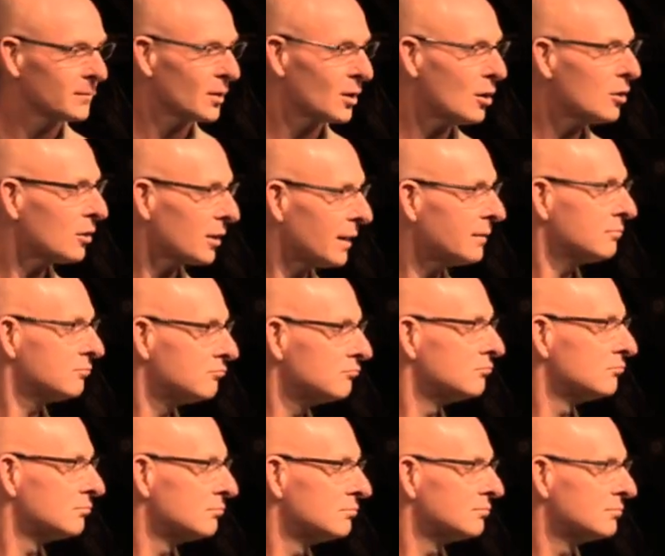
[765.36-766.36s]
Okay.
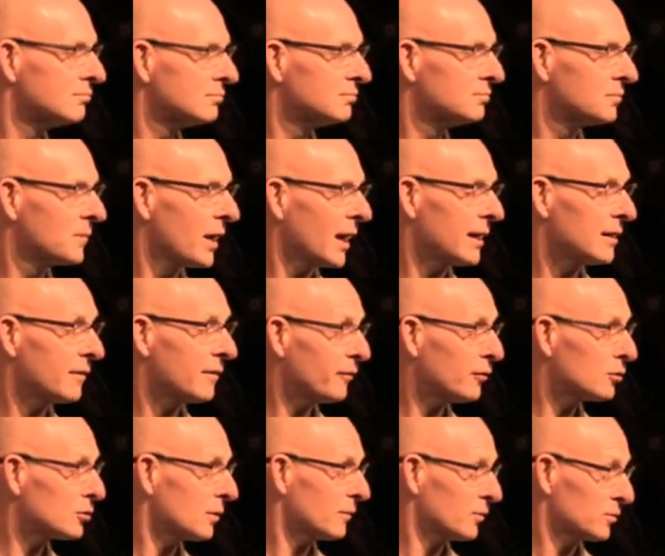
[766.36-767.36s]
And the
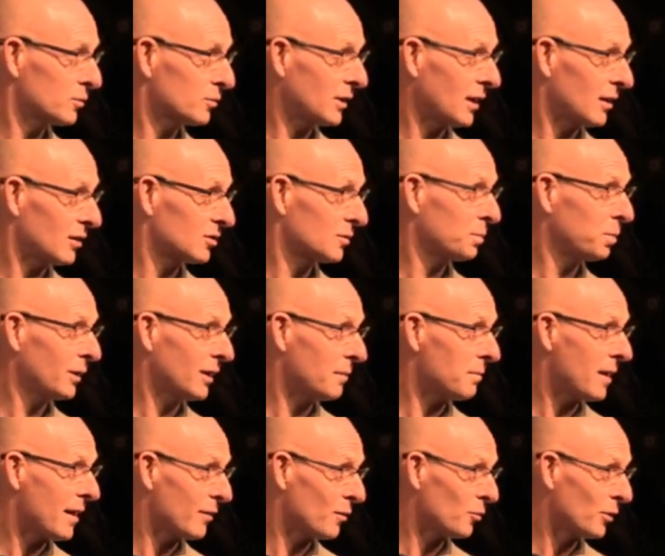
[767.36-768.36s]
first service was kind of split,
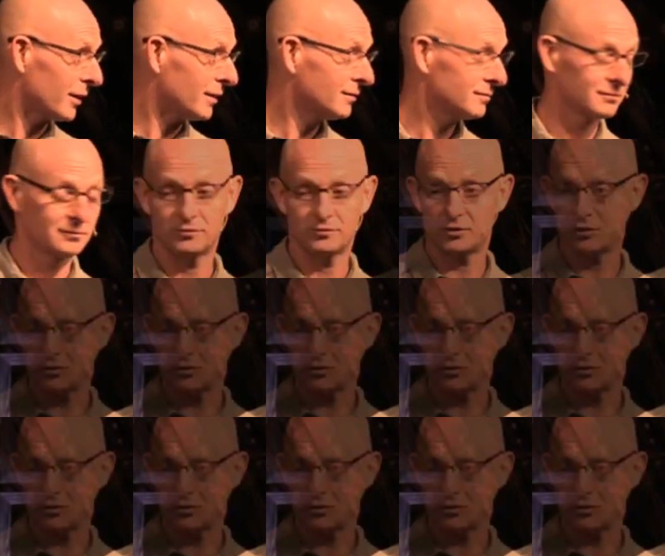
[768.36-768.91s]
by the way, just